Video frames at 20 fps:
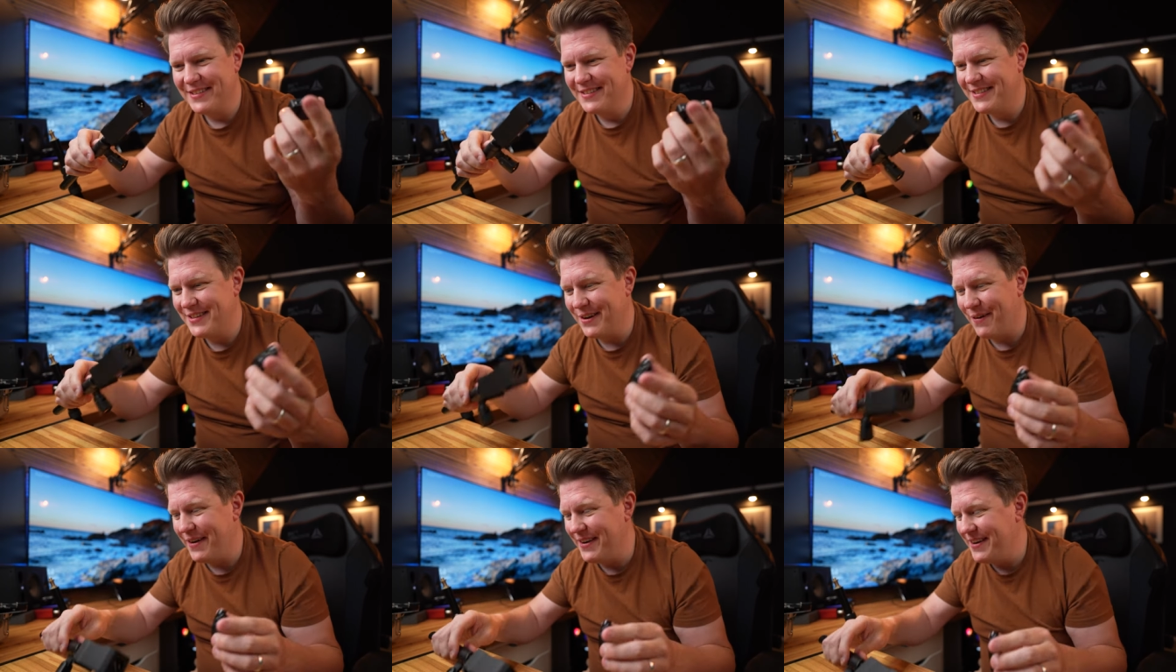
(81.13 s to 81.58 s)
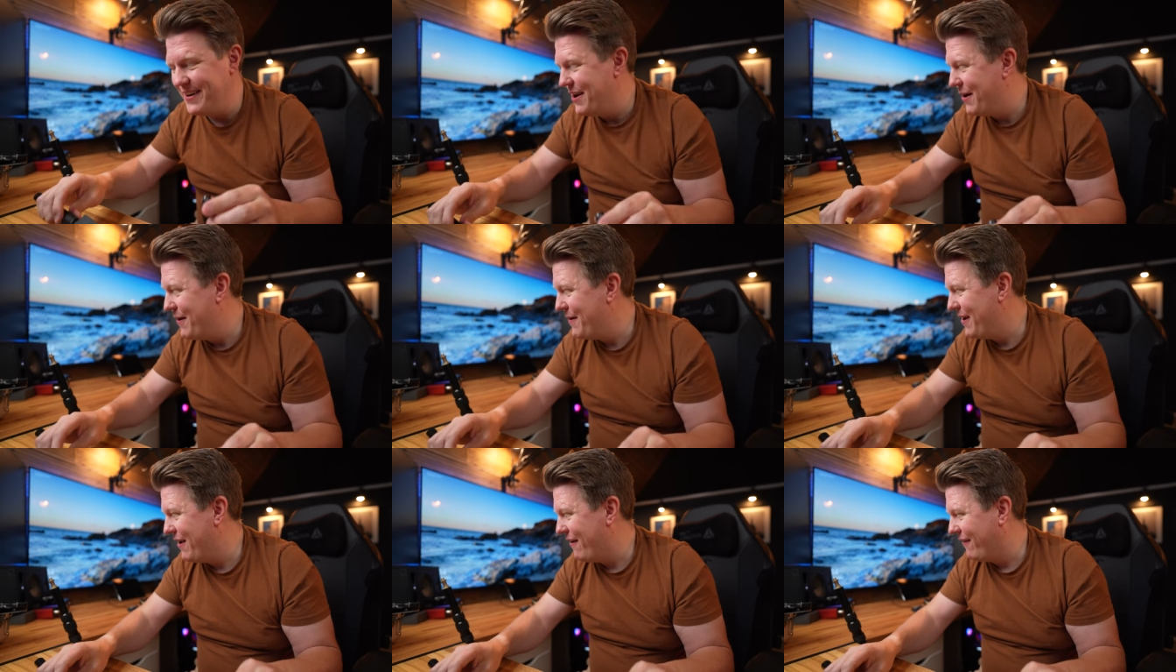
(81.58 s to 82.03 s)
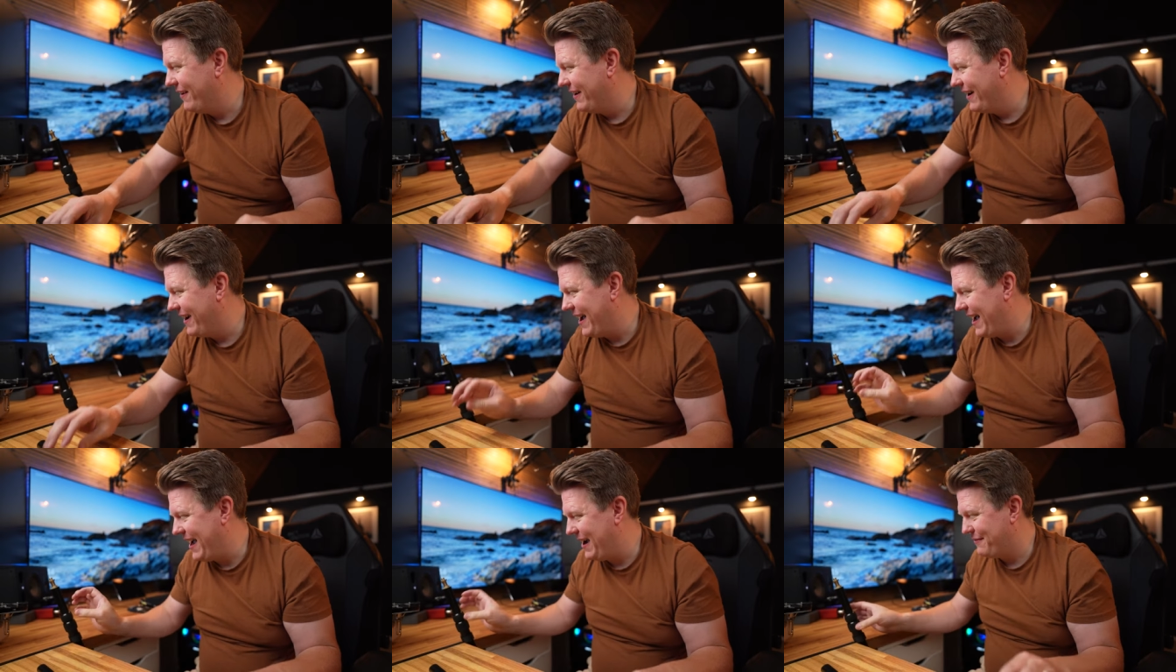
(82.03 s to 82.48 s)
So I no
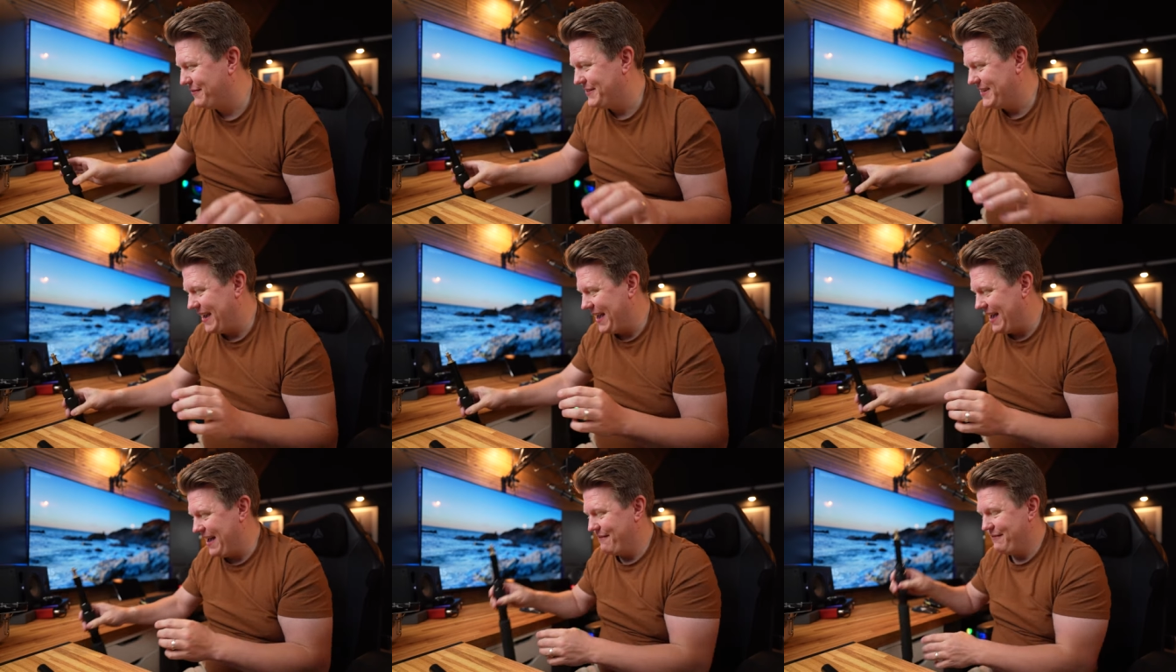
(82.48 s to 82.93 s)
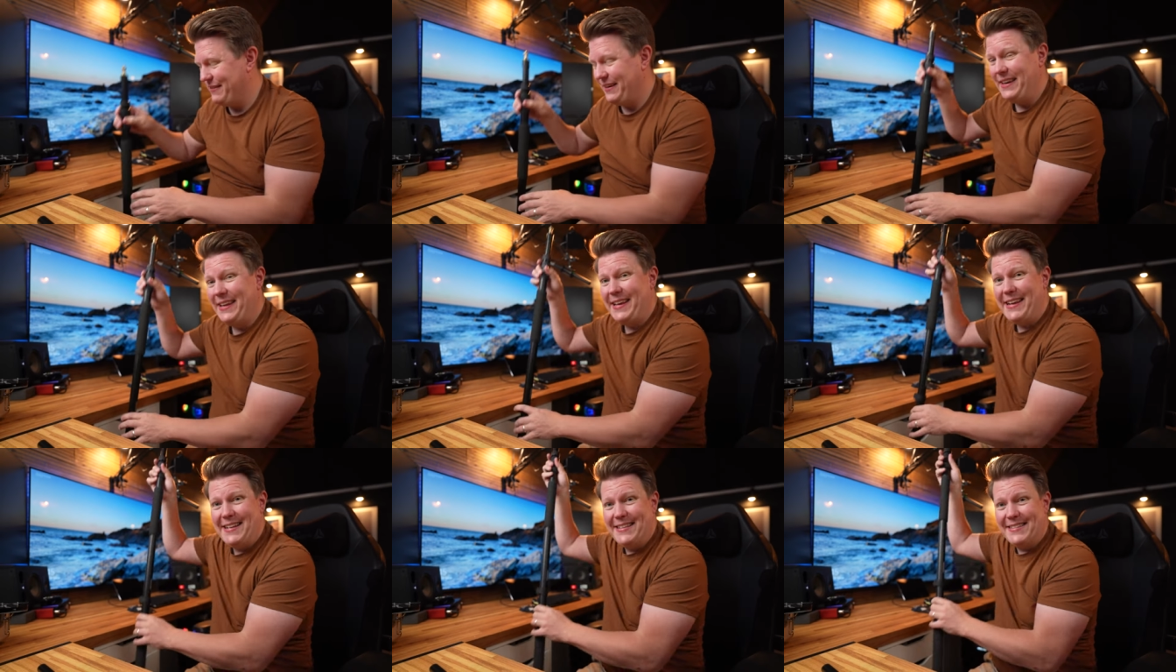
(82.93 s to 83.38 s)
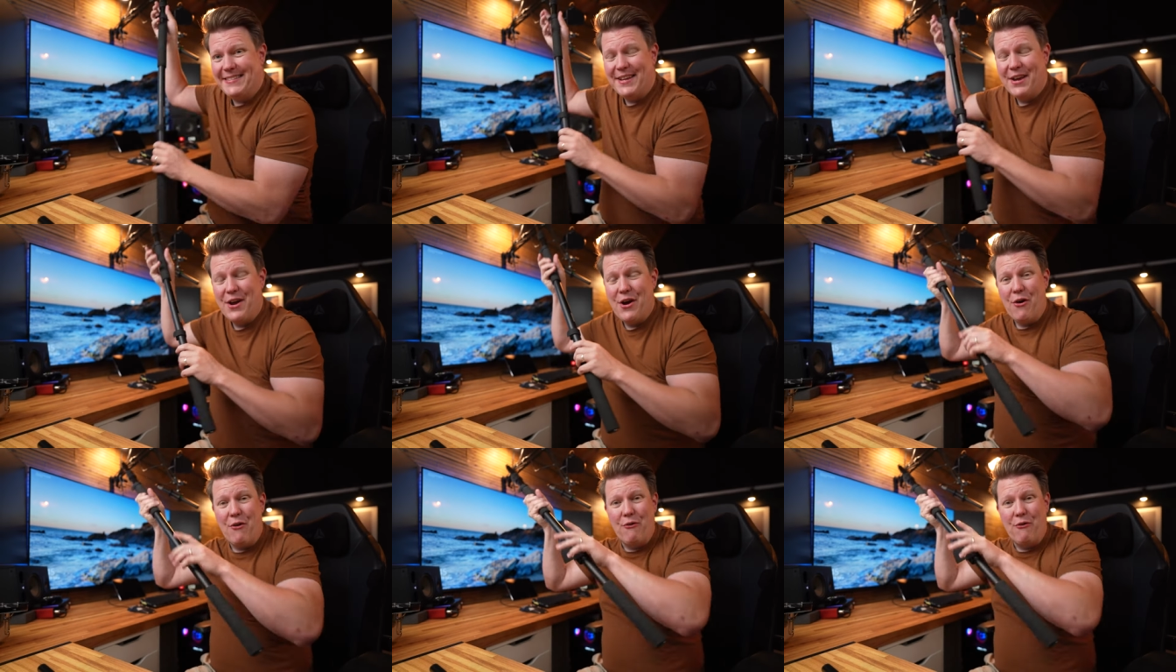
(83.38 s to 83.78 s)
longer have to have leads